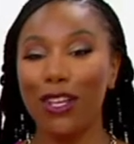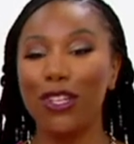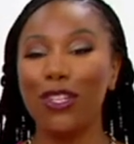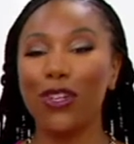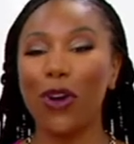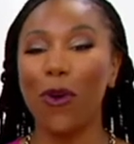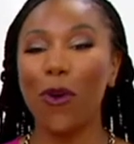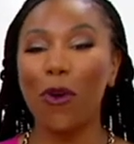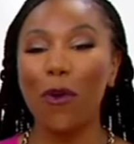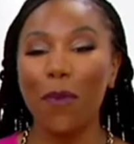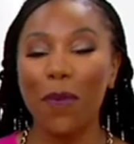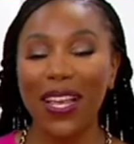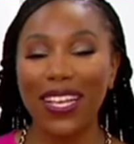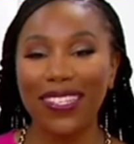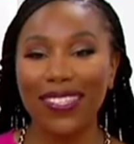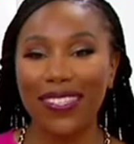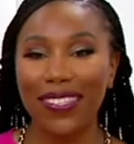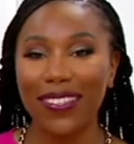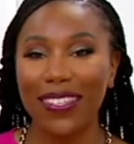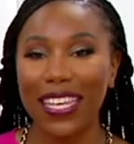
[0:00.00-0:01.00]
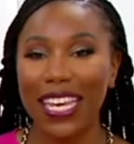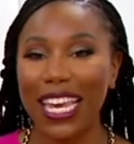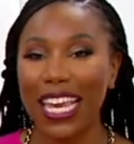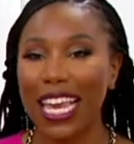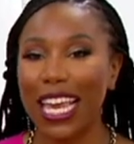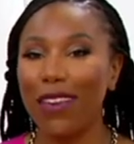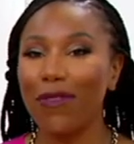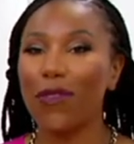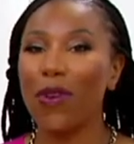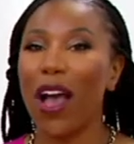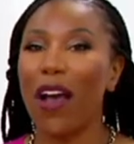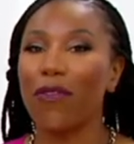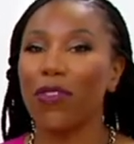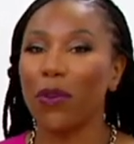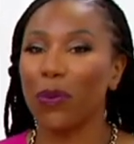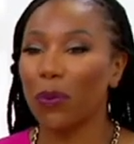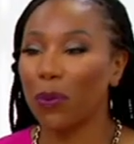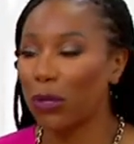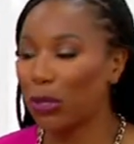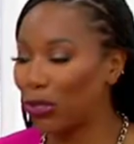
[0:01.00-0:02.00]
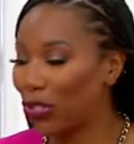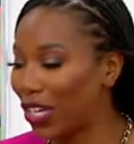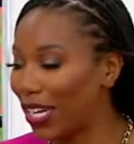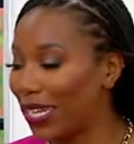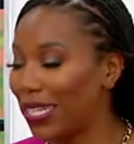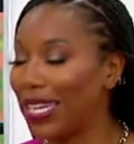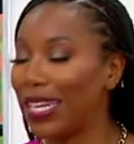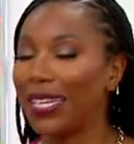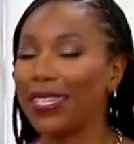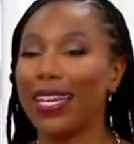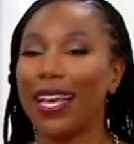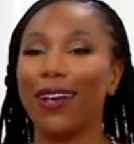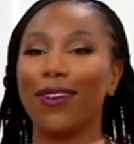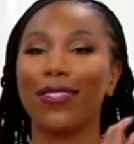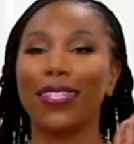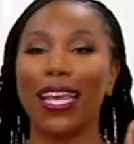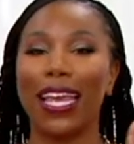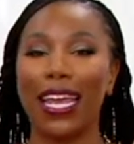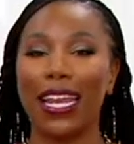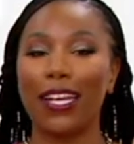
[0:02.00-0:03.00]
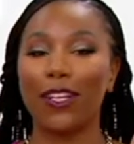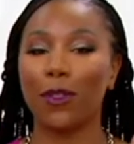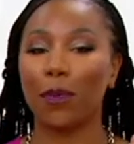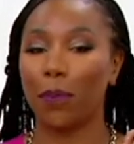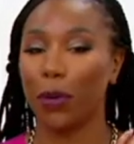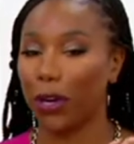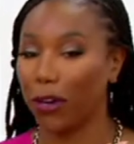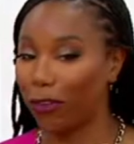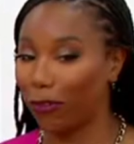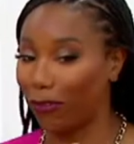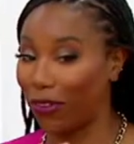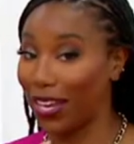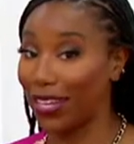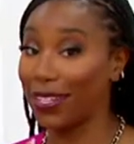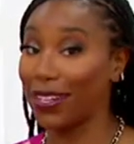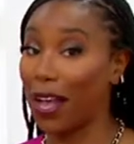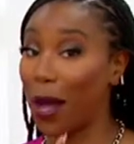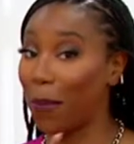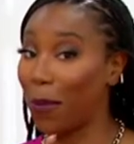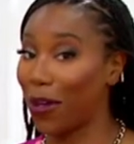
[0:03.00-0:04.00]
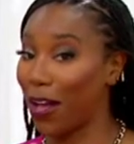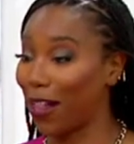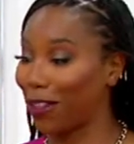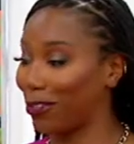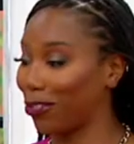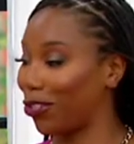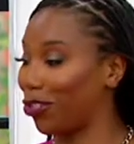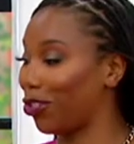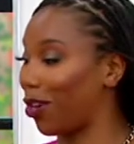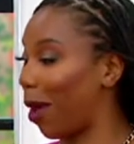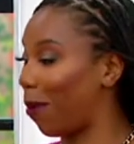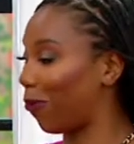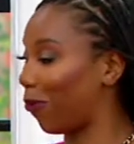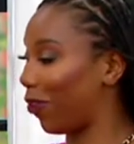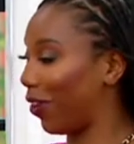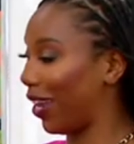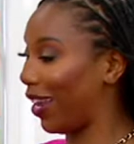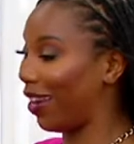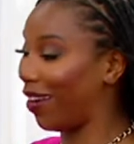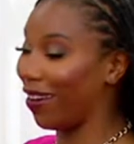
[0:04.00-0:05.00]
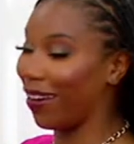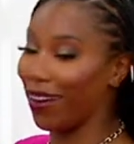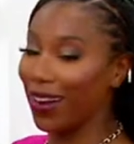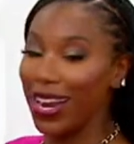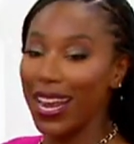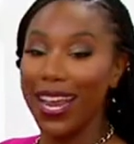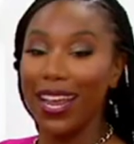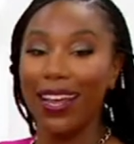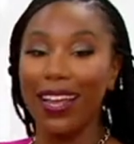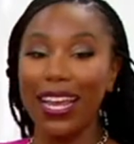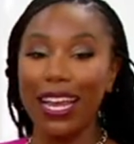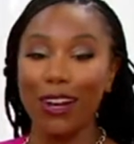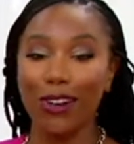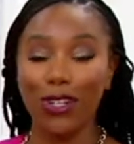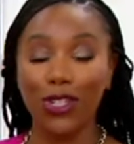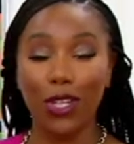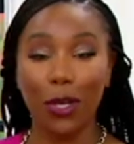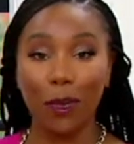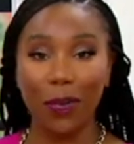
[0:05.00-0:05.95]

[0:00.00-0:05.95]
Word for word: dolman sleeve. You have the ruching details. It is perfect. Couple colors to shop for here. Here's your